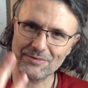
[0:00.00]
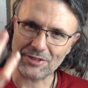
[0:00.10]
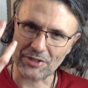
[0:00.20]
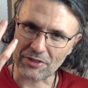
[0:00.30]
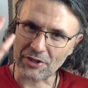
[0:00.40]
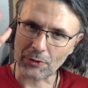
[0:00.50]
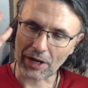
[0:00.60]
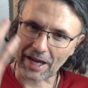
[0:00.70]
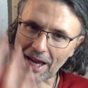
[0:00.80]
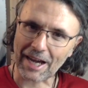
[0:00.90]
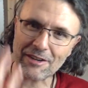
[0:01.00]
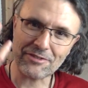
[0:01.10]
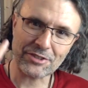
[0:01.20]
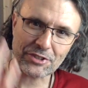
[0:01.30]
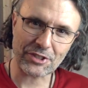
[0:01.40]
that you have to
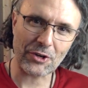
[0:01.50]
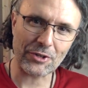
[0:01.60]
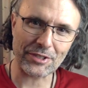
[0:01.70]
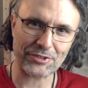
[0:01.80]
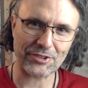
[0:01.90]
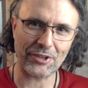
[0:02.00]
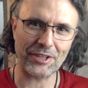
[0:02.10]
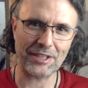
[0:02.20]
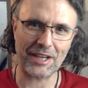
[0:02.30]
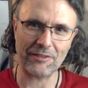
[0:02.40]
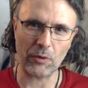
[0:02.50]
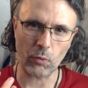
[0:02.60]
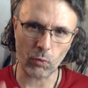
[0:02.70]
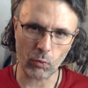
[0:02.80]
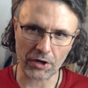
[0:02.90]
show in this drawing to have
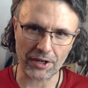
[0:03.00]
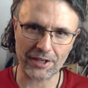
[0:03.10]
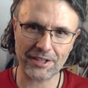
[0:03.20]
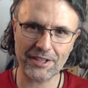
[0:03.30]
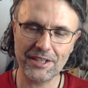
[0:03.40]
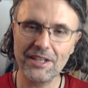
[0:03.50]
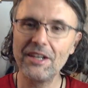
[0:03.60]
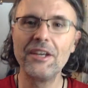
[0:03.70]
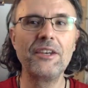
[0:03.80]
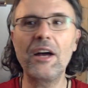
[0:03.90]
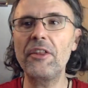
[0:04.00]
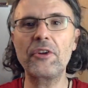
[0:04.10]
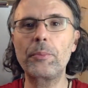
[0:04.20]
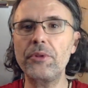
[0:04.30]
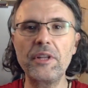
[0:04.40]
it work. Now, there are
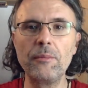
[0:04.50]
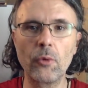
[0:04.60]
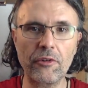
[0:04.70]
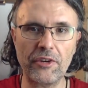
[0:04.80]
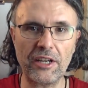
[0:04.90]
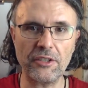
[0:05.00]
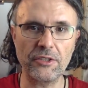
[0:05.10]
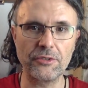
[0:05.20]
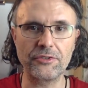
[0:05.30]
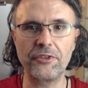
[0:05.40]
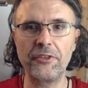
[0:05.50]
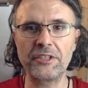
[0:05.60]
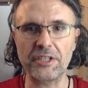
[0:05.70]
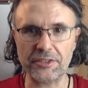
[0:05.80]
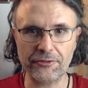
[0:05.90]
plenty more values than
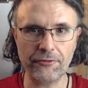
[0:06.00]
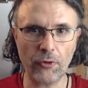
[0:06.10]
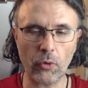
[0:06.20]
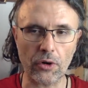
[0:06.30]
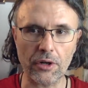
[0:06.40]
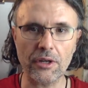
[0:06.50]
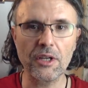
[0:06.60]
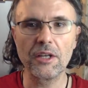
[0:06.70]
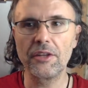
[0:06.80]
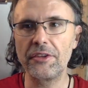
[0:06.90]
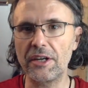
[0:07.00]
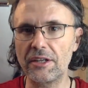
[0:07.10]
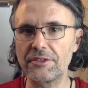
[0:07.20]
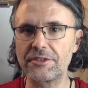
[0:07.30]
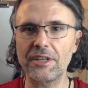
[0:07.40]
just four.
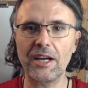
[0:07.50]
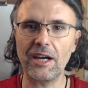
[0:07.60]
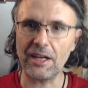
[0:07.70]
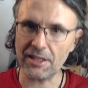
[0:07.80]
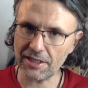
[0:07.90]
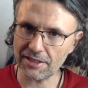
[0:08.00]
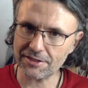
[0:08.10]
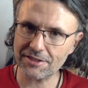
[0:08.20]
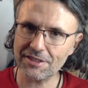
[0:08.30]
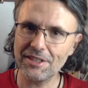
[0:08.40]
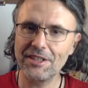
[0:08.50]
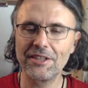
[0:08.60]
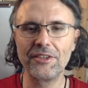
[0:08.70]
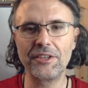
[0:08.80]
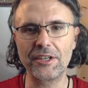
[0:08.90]
There's highlights,
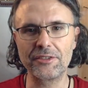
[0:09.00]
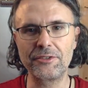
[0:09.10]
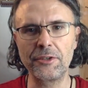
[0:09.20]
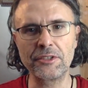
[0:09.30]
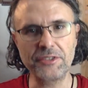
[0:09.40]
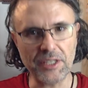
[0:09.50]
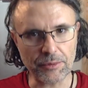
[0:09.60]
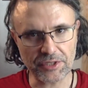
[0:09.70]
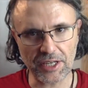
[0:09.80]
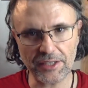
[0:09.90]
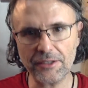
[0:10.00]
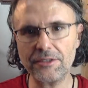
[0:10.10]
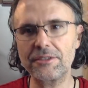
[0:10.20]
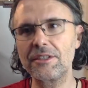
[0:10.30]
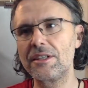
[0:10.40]
there's your deep shadows,
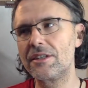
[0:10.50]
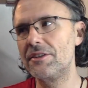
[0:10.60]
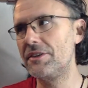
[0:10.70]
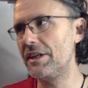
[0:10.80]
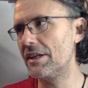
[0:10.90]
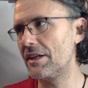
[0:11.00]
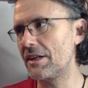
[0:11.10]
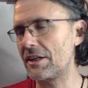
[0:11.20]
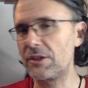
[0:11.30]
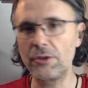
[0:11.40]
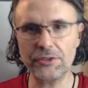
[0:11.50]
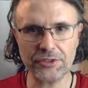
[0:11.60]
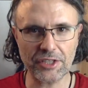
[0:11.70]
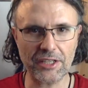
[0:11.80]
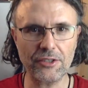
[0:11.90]
the occlusion
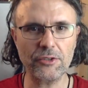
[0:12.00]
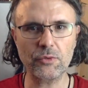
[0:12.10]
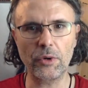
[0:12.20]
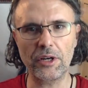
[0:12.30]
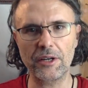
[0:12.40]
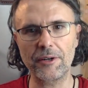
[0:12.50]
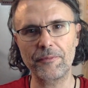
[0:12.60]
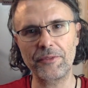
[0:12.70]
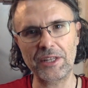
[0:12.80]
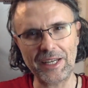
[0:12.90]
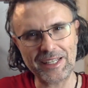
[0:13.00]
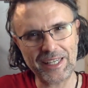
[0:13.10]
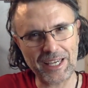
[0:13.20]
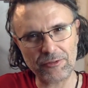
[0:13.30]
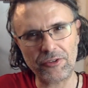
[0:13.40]
shadows where the light
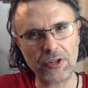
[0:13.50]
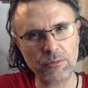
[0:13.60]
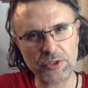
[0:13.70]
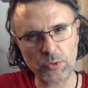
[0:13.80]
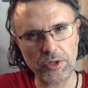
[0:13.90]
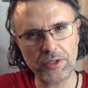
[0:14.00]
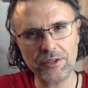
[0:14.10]
can't fall in between